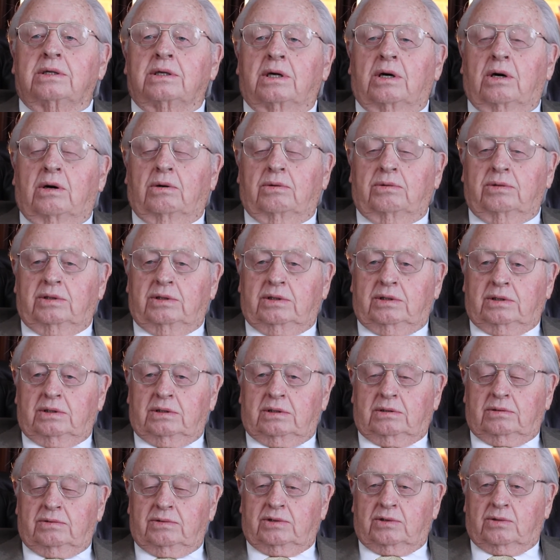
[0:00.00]
on
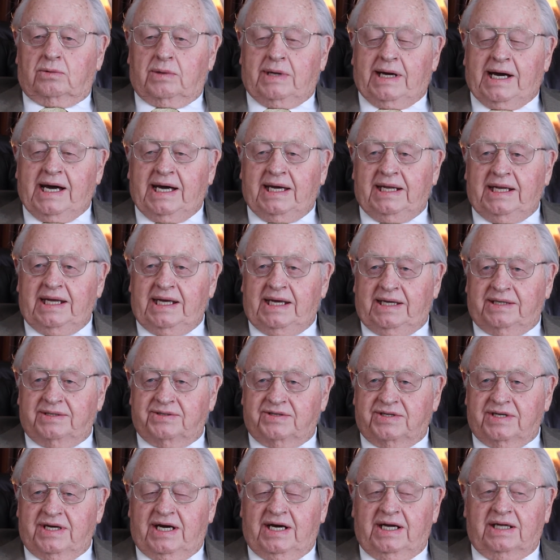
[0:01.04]
the right hand
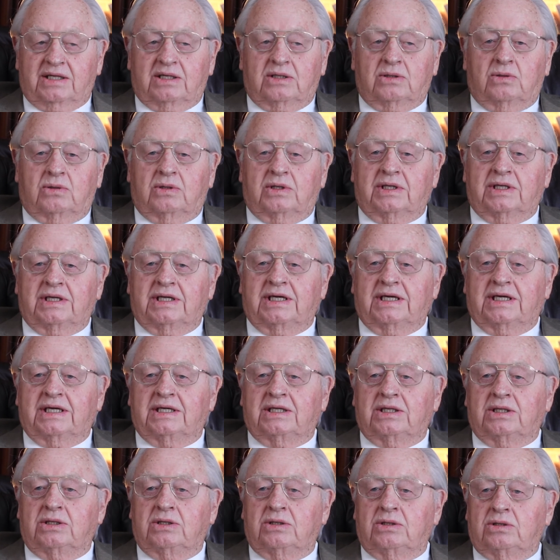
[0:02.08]
side going
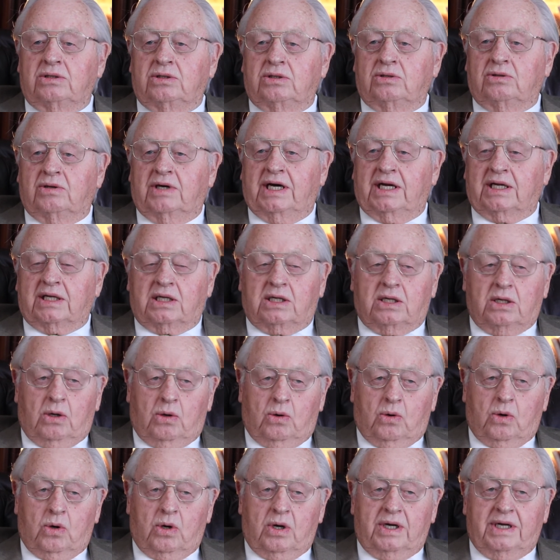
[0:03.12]
in, you had
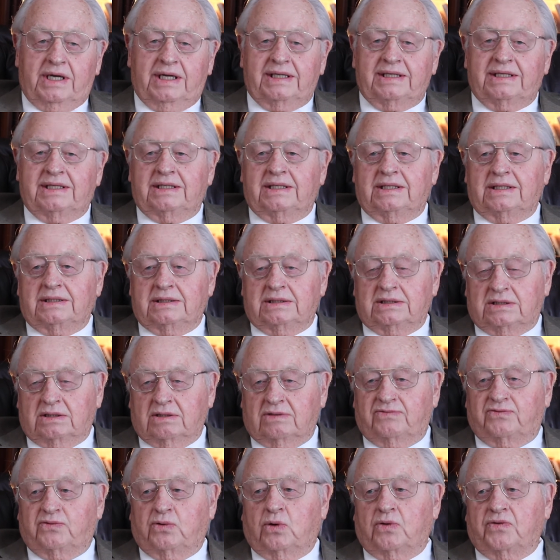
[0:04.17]
corn and so
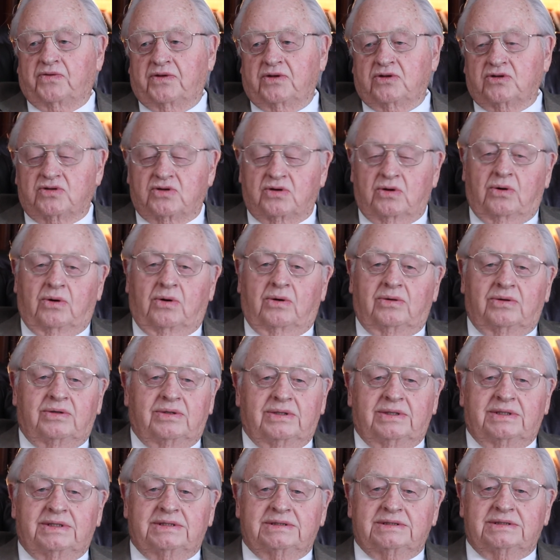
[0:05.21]
forth and so on.
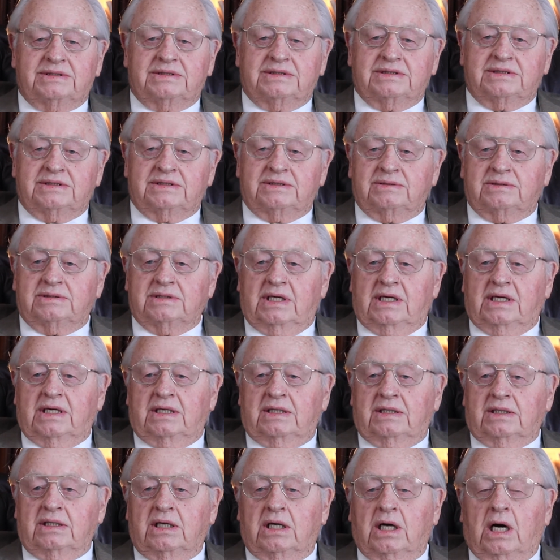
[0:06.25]

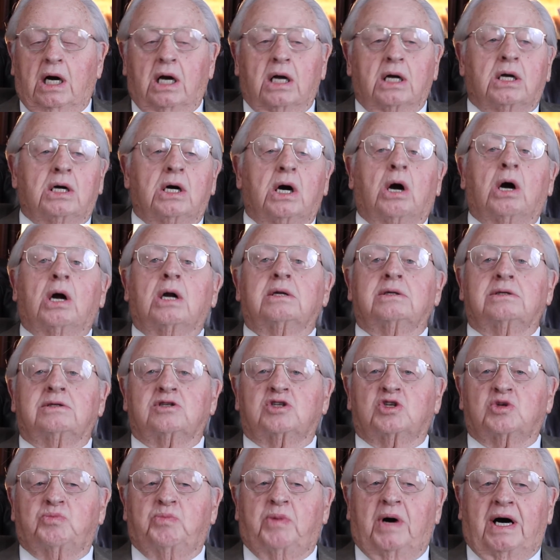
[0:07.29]
A garden
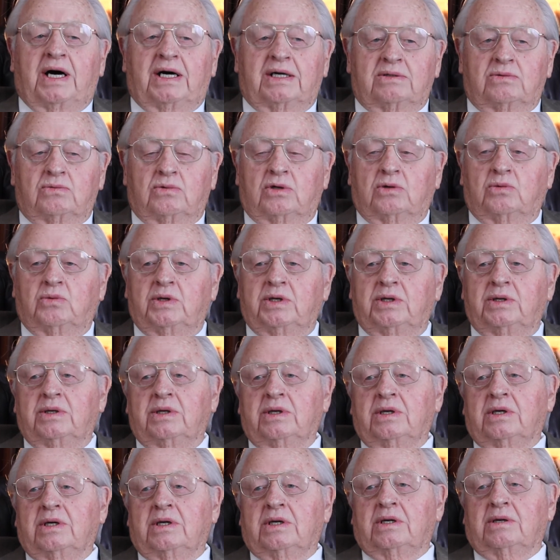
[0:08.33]
spot where we
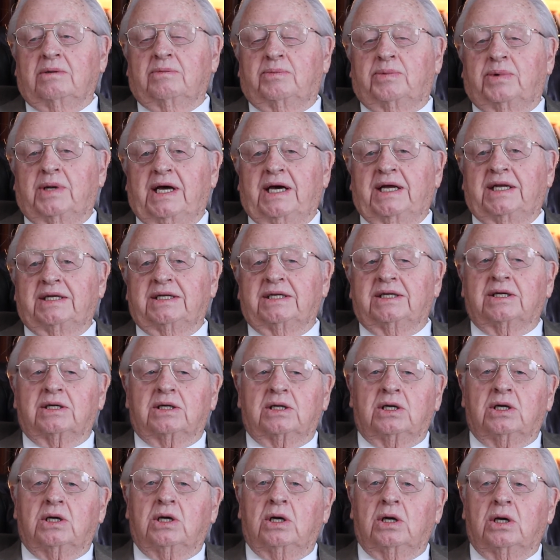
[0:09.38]
planted
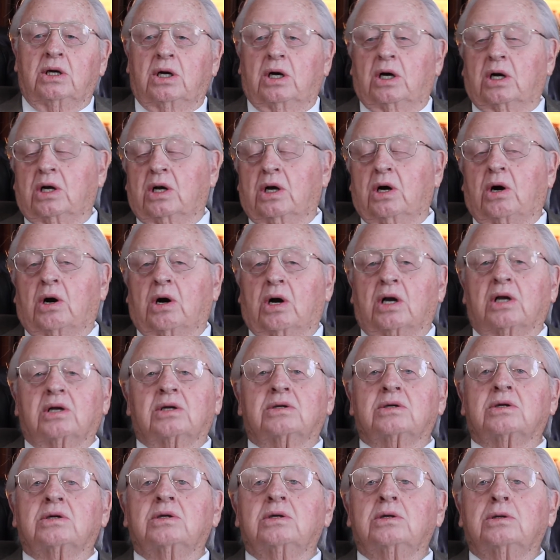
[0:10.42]
a
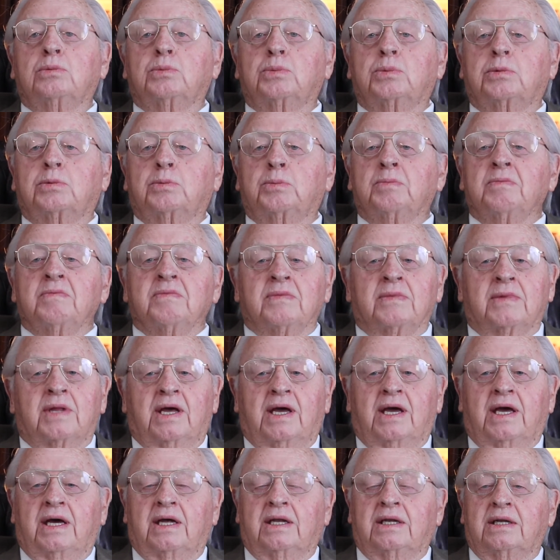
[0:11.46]
garden,
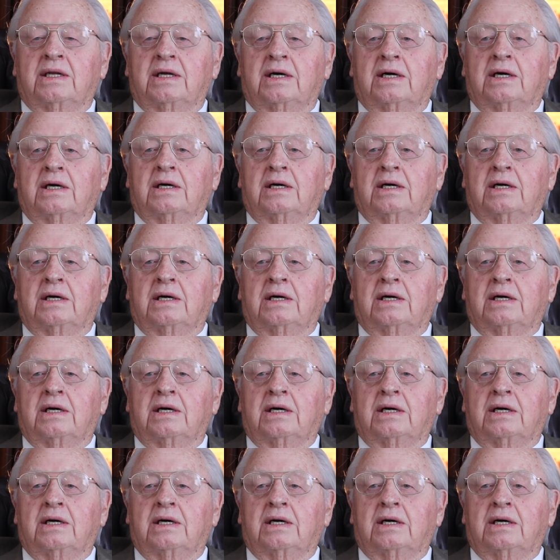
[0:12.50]
and